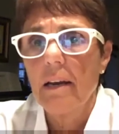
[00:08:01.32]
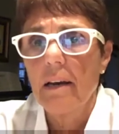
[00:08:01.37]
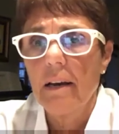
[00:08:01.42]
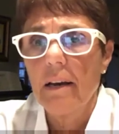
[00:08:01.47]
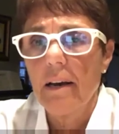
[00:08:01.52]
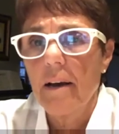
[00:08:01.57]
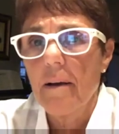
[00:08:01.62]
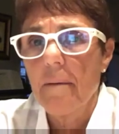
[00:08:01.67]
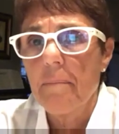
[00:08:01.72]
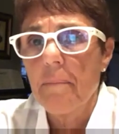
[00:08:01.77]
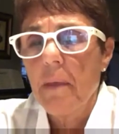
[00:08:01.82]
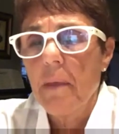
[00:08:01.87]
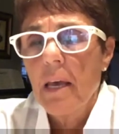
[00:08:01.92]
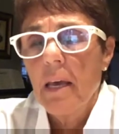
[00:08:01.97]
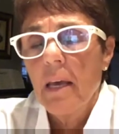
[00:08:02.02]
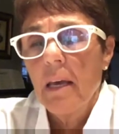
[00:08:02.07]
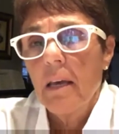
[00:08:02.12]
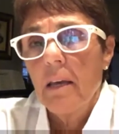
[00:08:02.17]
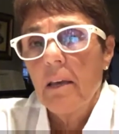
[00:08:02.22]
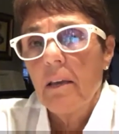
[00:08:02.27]
um,
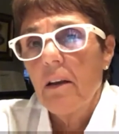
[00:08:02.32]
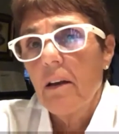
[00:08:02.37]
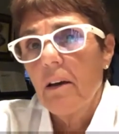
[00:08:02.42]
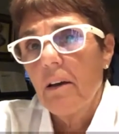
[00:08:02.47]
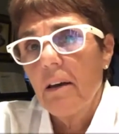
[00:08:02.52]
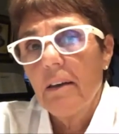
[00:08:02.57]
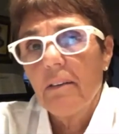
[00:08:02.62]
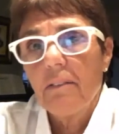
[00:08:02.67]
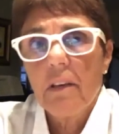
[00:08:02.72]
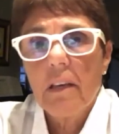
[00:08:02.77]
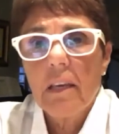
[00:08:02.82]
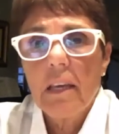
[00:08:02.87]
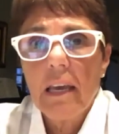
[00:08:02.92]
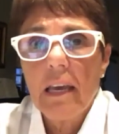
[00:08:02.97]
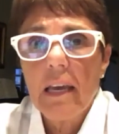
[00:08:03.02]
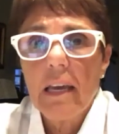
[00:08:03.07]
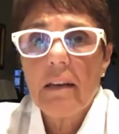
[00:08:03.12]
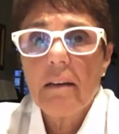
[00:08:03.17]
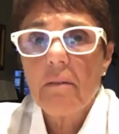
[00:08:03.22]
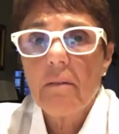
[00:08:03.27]
you know, as a
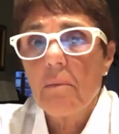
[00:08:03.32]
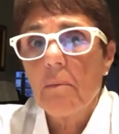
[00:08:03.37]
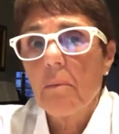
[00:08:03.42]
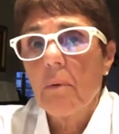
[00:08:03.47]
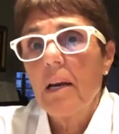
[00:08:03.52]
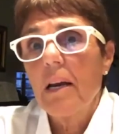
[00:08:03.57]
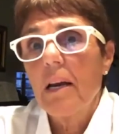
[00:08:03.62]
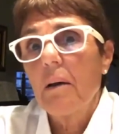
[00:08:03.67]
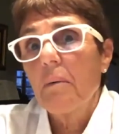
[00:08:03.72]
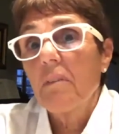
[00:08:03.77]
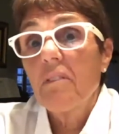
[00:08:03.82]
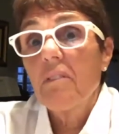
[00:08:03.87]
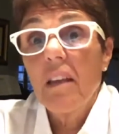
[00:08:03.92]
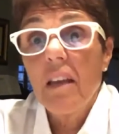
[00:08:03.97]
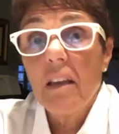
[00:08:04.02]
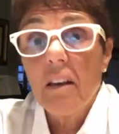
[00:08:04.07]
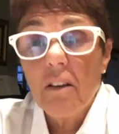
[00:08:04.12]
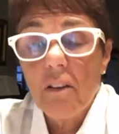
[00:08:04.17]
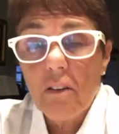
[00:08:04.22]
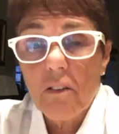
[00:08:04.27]
kid, when I was
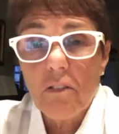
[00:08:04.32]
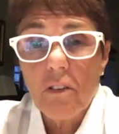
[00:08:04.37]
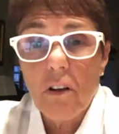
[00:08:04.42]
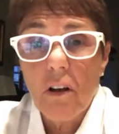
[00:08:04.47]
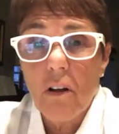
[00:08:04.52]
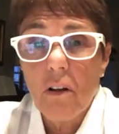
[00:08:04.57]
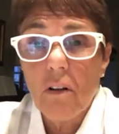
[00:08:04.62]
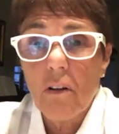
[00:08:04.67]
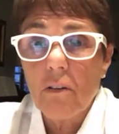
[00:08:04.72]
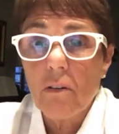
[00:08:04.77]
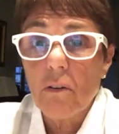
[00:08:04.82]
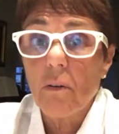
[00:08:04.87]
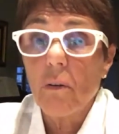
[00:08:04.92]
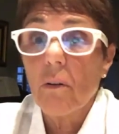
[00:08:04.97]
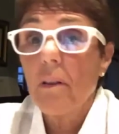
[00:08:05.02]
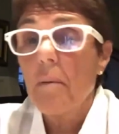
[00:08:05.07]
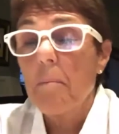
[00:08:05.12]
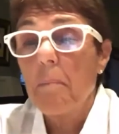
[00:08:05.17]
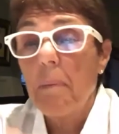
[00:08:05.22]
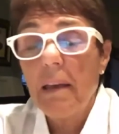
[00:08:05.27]
ten years old,
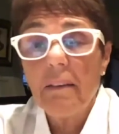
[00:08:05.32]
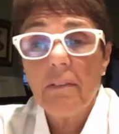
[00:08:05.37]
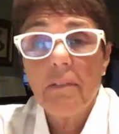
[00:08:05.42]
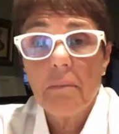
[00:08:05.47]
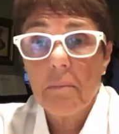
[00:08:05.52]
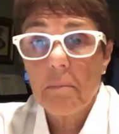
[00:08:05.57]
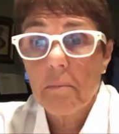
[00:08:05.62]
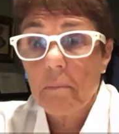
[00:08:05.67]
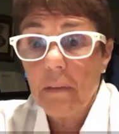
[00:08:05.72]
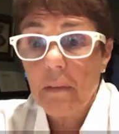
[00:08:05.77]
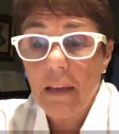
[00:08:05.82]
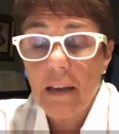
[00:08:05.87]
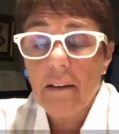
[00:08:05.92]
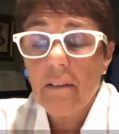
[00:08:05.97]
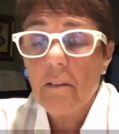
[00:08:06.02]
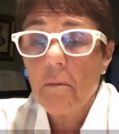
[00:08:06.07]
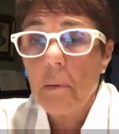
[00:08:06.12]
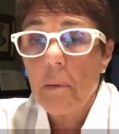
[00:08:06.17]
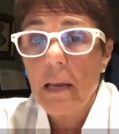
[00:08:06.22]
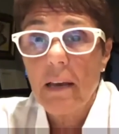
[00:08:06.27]
all the best
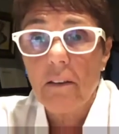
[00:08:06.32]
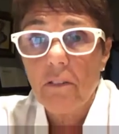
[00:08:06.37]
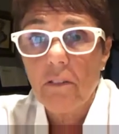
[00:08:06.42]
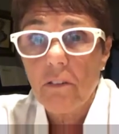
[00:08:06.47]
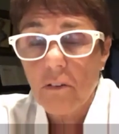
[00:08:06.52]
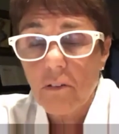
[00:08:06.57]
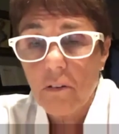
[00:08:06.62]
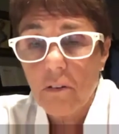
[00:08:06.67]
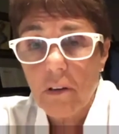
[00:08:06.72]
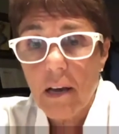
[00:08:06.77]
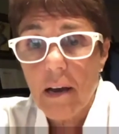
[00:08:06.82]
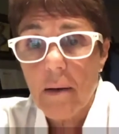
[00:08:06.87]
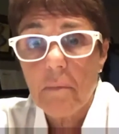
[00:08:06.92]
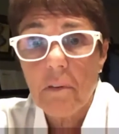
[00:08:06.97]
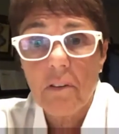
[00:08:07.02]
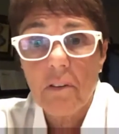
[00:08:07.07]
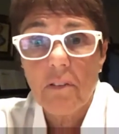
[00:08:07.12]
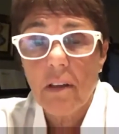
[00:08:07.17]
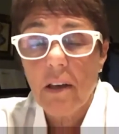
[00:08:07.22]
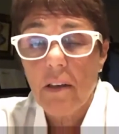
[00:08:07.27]
tennis players used to come
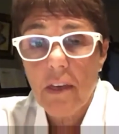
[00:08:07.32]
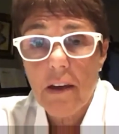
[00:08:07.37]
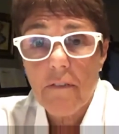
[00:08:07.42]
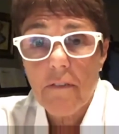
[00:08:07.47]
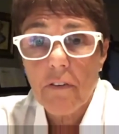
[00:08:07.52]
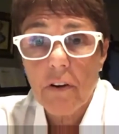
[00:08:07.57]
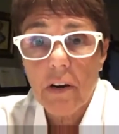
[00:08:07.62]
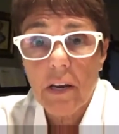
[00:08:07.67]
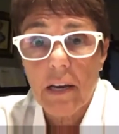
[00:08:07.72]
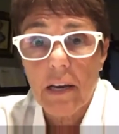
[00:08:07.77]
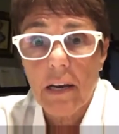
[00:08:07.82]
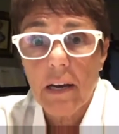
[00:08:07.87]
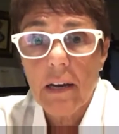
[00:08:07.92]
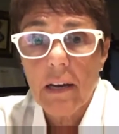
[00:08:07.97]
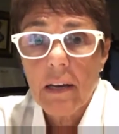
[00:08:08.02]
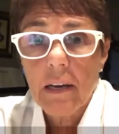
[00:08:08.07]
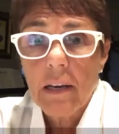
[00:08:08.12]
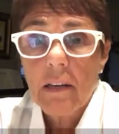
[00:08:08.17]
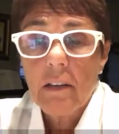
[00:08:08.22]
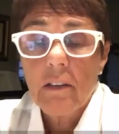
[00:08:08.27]
to South Africa
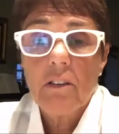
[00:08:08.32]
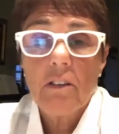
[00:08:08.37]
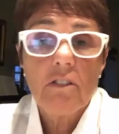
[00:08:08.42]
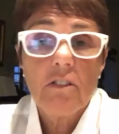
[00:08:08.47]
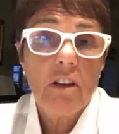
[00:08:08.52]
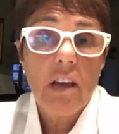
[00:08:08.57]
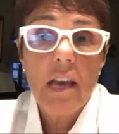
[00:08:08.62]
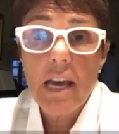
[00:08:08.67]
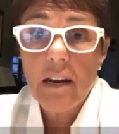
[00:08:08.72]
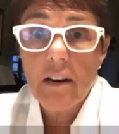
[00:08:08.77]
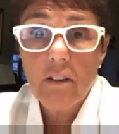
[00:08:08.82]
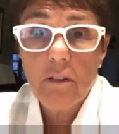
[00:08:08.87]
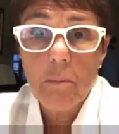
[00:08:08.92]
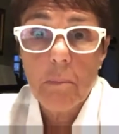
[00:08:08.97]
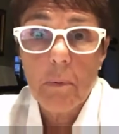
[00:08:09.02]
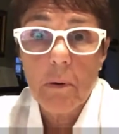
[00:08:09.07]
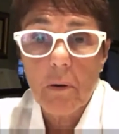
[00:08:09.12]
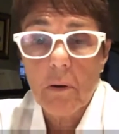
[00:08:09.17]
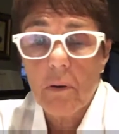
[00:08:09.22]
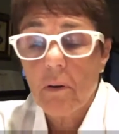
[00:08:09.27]
to
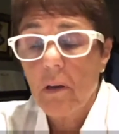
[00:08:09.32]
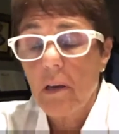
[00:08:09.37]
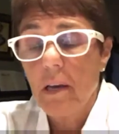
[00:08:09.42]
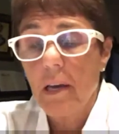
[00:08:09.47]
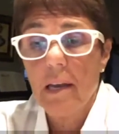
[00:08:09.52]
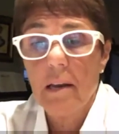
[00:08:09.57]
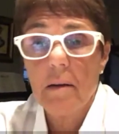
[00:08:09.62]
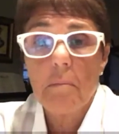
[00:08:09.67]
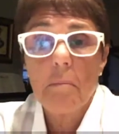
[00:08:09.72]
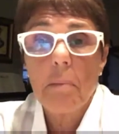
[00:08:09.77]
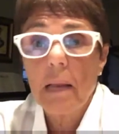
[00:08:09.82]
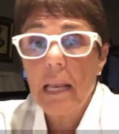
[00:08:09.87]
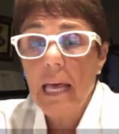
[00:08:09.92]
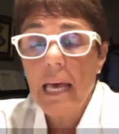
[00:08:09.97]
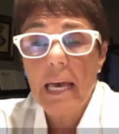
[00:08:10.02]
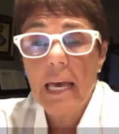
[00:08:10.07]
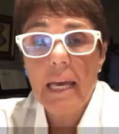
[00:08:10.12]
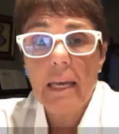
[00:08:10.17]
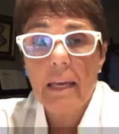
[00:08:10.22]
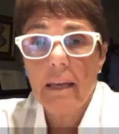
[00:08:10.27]
Johannesburg and
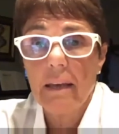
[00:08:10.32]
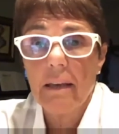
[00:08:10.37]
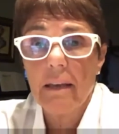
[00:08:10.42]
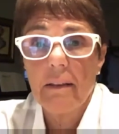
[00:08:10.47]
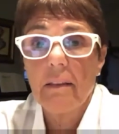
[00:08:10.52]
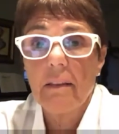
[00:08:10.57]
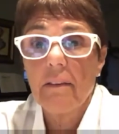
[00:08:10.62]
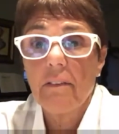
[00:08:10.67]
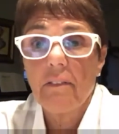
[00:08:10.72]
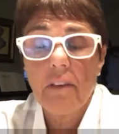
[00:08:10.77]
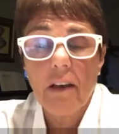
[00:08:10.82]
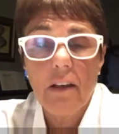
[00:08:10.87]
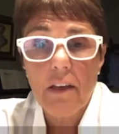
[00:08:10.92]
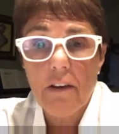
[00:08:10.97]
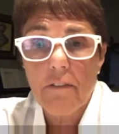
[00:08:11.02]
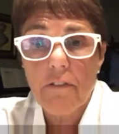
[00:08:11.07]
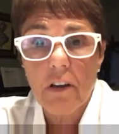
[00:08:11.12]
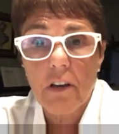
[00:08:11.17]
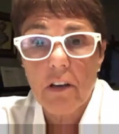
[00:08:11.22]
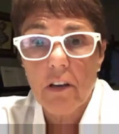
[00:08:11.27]
play in the South
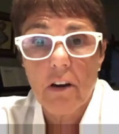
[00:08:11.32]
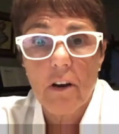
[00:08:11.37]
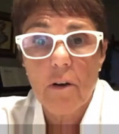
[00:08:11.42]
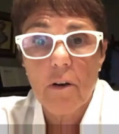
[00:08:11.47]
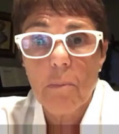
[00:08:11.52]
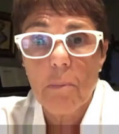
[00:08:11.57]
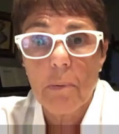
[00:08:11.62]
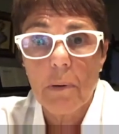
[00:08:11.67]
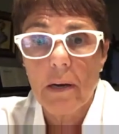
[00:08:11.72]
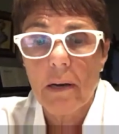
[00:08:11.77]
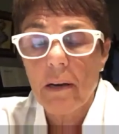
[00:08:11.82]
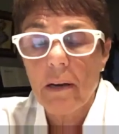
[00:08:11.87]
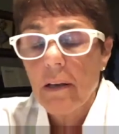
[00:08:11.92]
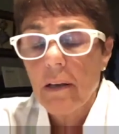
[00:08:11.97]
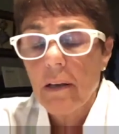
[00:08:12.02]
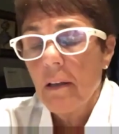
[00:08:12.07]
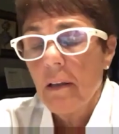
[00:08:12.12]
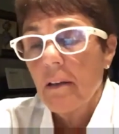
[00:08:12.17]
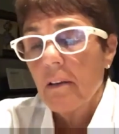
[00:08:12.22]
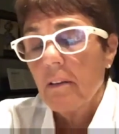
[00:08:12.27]
African Open
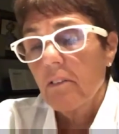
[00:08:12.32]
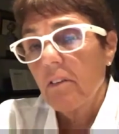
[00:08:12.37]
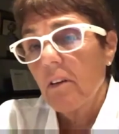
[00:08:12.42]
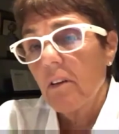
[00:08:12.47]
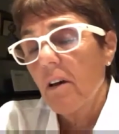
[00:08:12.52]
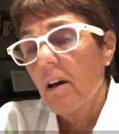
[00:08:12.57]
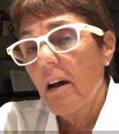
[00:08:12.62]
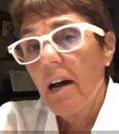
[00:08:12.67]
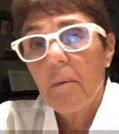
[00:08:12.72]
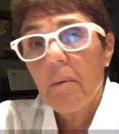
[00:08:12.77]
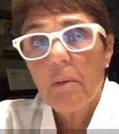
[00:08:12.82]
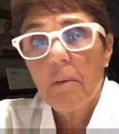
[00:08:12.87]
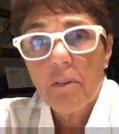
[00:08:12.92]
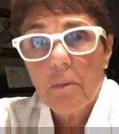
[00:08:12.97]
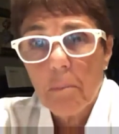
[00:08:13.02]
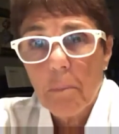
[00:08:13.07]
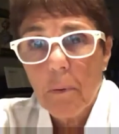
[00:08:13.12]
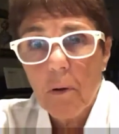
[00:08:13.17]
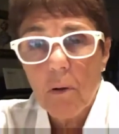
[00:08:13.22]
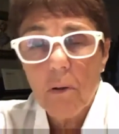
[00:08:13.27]
so I was a
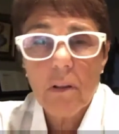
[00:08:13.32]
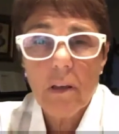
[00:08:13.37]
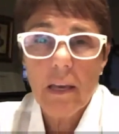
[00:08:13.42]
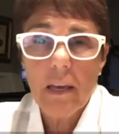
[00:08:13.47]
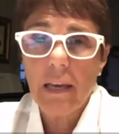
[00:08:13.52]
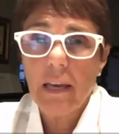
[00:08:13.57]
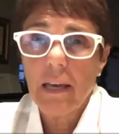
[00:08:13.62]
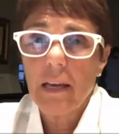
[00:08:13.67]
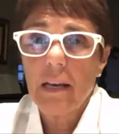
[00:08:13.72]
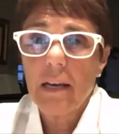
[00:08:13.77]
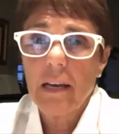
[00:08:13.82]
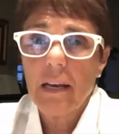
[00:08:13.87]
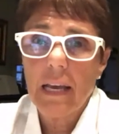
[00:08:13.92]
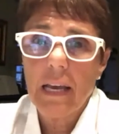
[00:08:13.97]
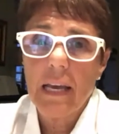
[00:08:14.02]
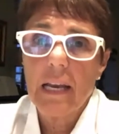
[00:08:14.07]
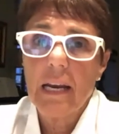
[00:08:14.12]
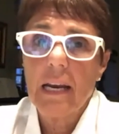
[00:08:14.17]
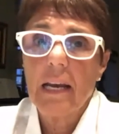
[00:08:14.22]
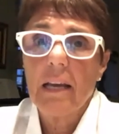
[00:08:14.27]
ball kid
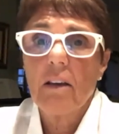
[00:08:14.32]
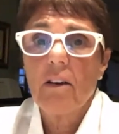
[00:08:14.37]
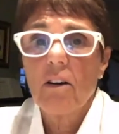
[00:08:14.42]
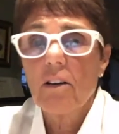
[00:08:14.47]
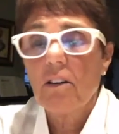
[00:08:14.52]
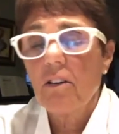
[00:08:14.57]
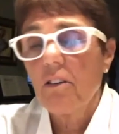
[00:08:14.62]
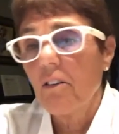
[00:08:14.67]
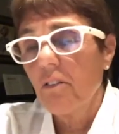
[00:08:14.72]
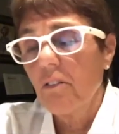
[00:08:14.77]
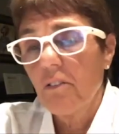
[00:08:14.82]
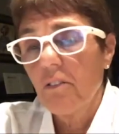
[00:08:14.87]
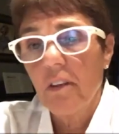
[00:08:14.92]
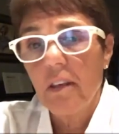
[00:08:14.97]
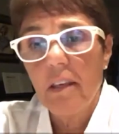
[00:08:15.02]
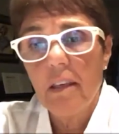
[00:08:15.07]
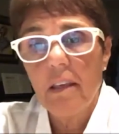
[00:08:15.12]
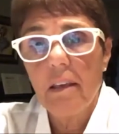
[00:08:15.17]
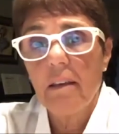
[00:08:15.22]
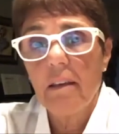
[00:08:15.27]
and I got to
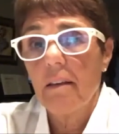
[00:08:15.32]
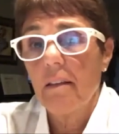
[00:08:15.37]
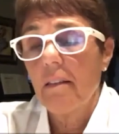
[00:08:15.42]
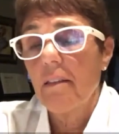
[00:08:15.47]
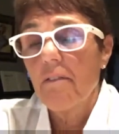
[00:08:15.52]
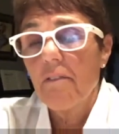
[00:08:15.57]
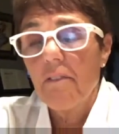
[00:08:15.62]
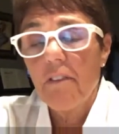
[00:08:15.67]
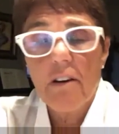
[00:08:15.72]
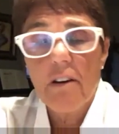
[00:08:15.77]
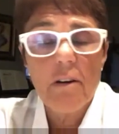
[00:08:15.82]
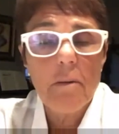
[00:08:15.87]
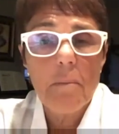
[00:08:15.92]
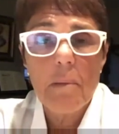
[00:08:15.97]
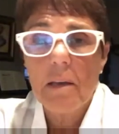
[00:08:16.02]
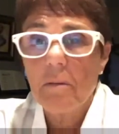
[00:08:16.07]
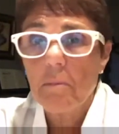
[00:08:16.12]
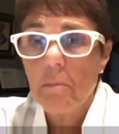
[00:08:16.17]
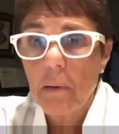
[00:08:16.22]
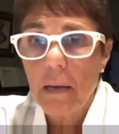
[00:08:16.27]
see the very
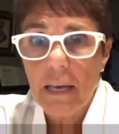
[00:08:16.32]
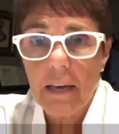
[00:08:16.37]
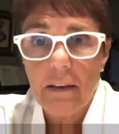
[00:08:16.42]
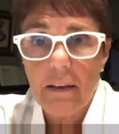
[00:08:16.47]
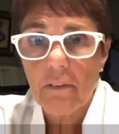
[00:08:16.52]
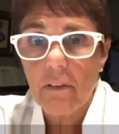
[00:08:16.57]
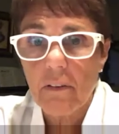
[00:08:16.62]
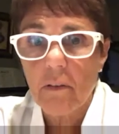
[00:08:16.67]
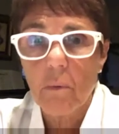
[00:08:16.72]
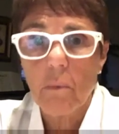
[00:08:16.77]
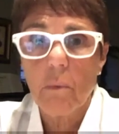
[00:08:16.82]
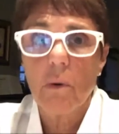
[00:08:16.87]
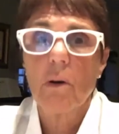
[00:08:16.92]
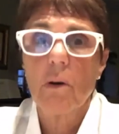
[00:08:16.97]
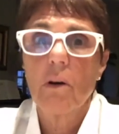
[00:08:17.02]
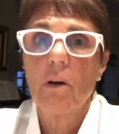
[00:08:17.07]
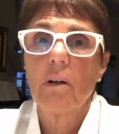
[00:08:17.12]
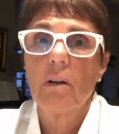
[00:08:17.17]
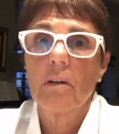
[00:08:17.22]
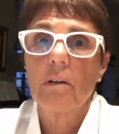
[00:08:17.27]
best players in the
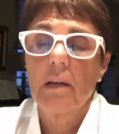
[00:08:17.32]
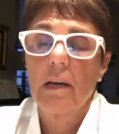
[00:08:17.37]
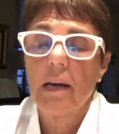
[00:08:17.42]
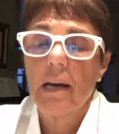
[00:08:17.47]
world.